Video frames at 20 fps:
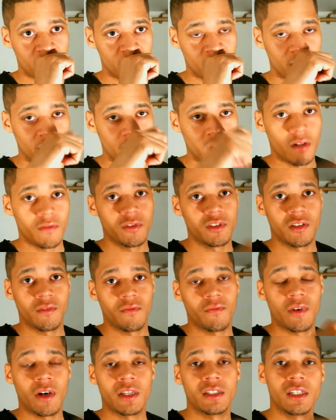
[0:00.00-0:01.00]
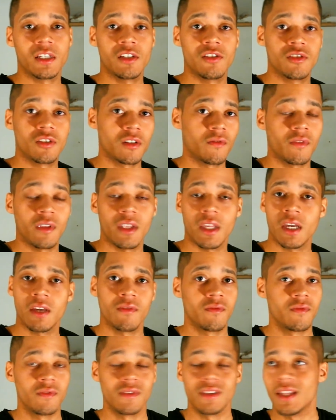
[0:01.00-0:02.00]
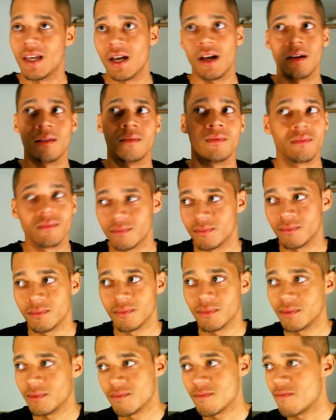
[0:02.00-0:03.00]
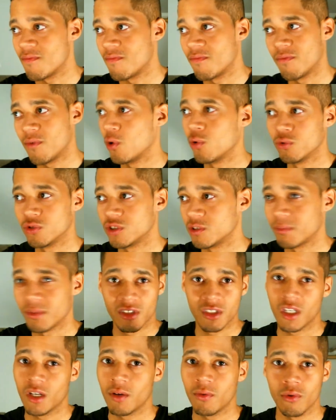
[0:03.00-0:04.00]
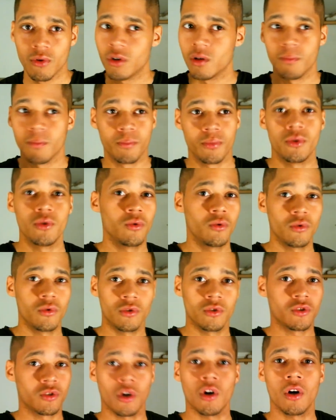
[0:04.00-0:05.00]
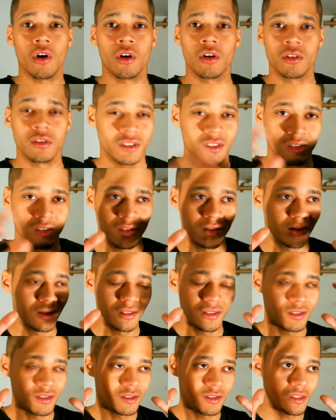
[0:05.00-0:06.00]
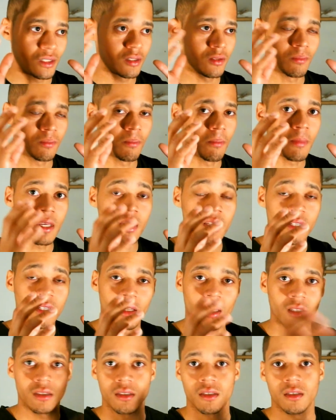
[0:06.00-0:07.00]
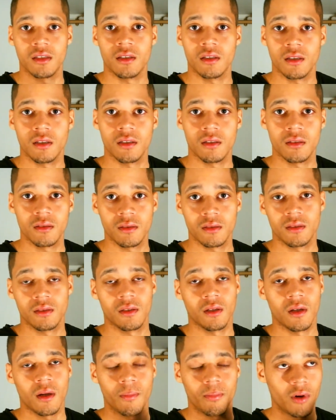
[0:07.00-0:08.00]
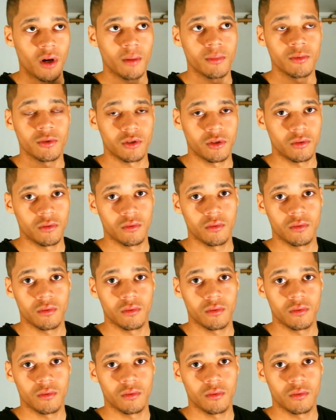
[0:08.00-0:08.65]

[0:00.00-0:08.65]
Love is the foundation of life, not phones, material, computers, cars. This doesn't mean nothing. I promise you.